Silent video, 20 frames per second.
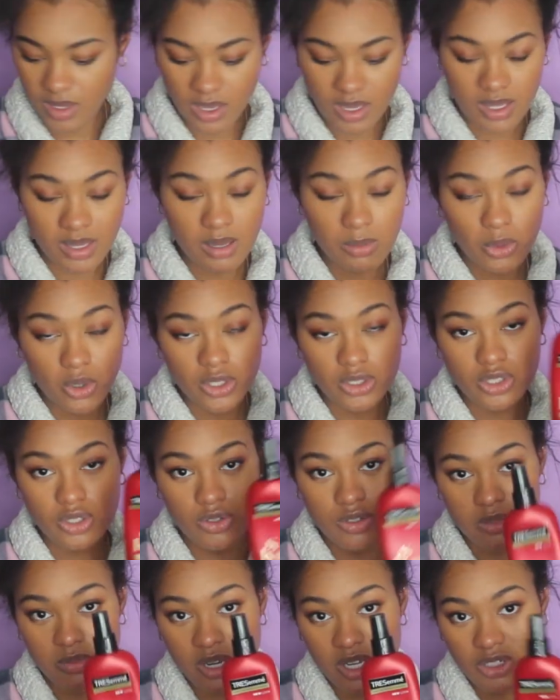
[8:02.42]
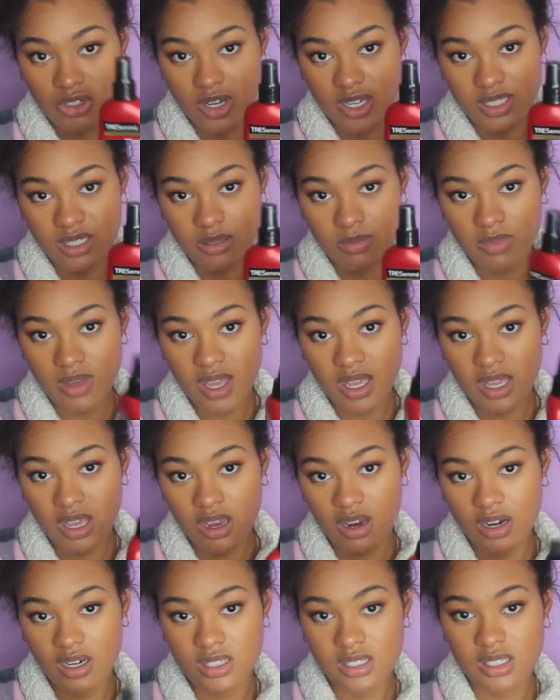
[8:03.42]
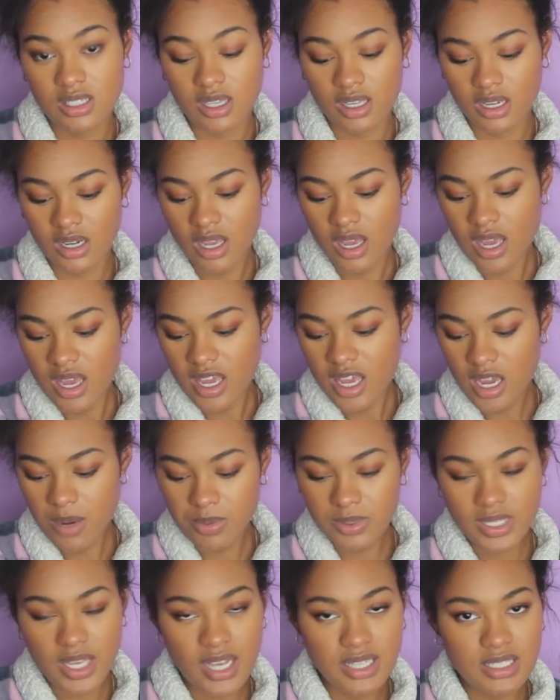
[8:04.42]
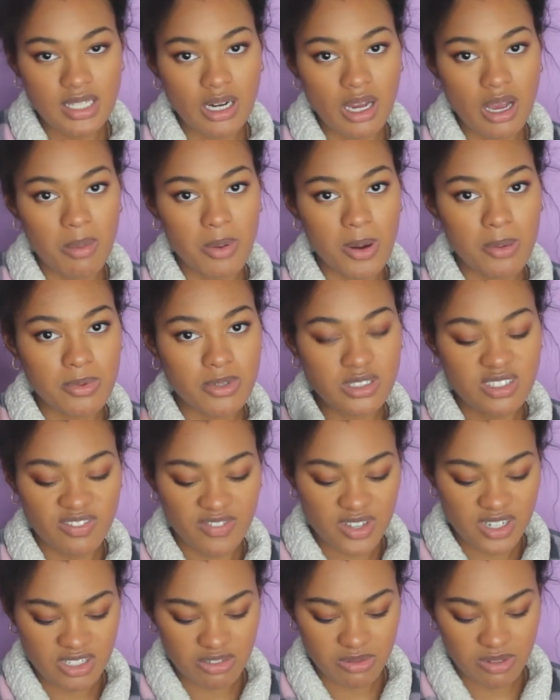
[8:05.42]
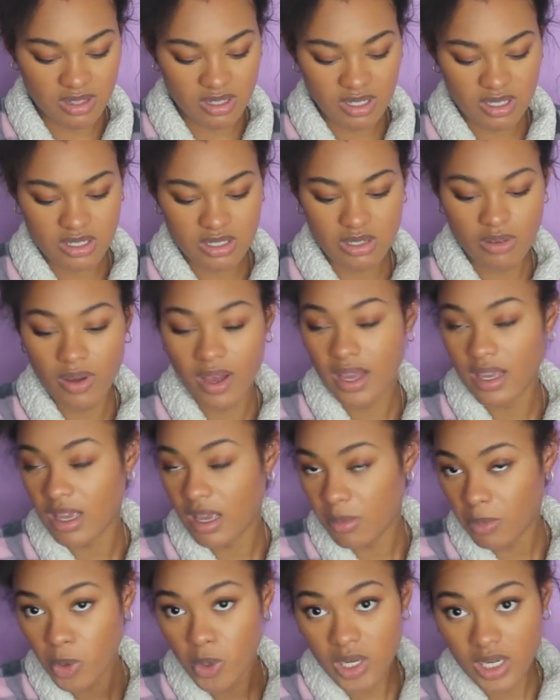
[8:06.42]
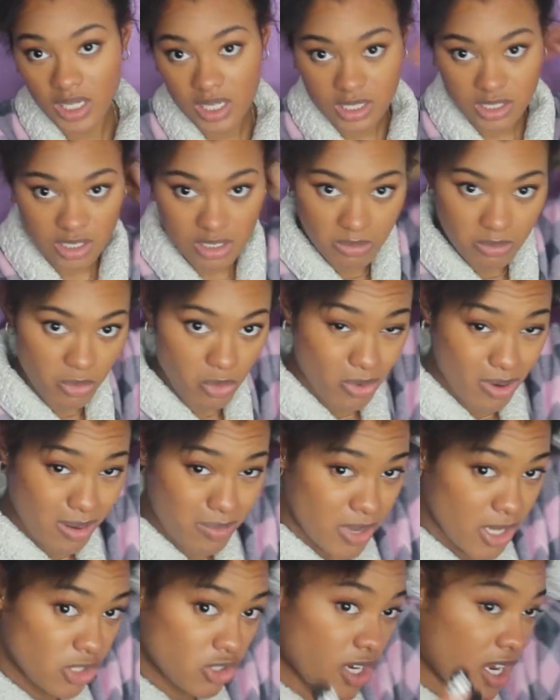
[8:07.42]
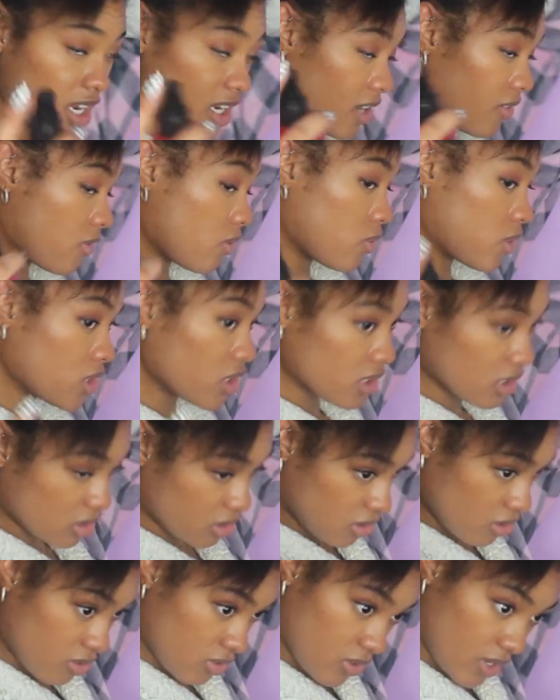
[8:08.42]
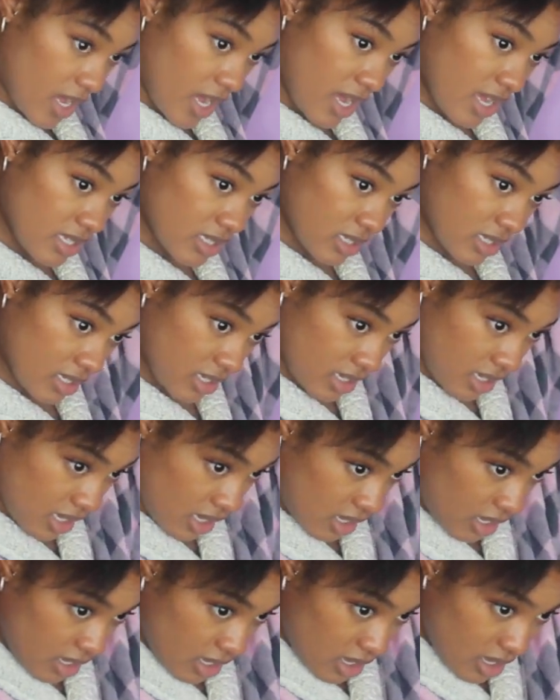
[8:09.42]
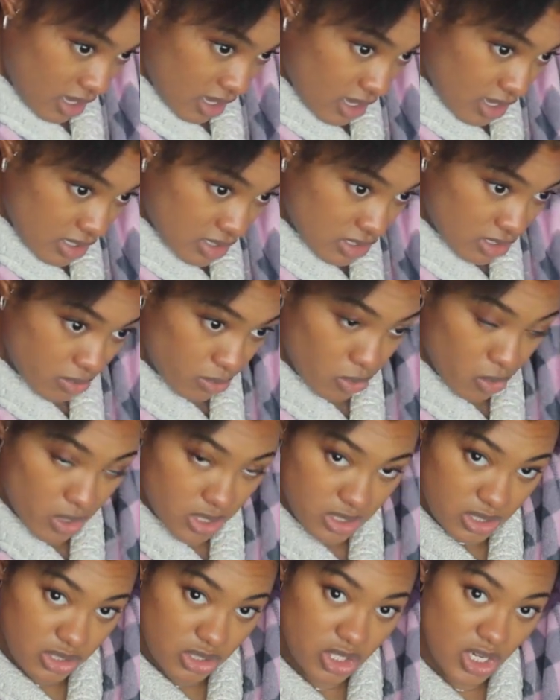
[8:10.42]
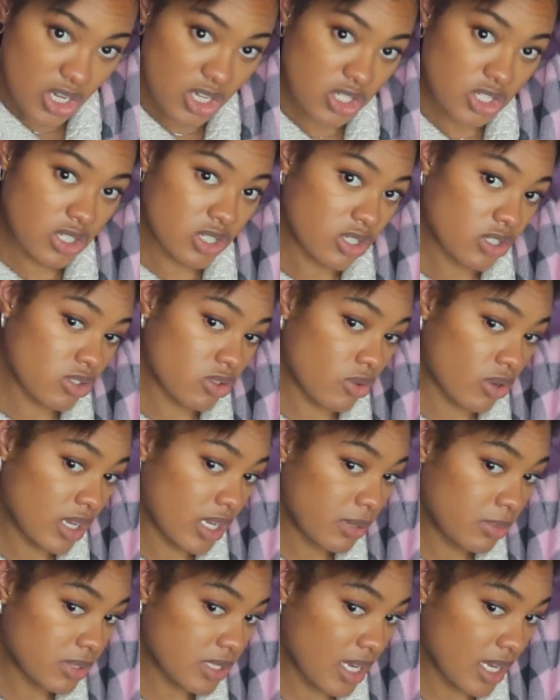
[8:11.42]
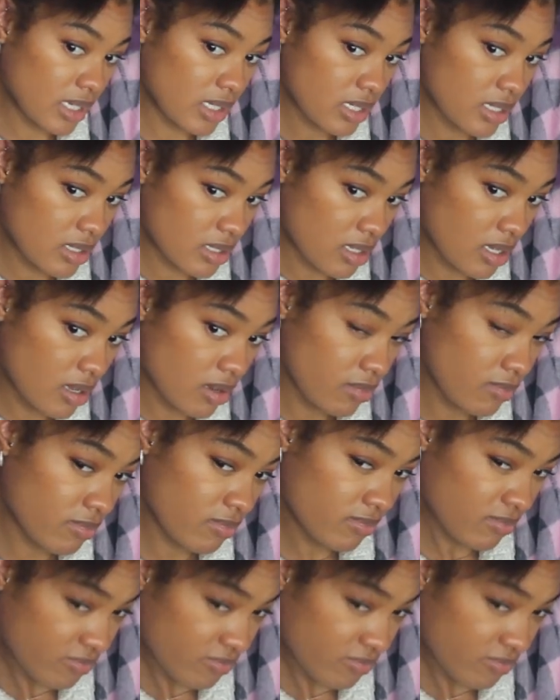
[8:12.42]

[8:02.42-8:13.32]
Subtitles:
And I'm going to use my Tresemme Keratin Heat Protectant. I'm almost finished with this, so I am going to get some more. I may try a different one just so you guys can get some more suggestions on heat protectants.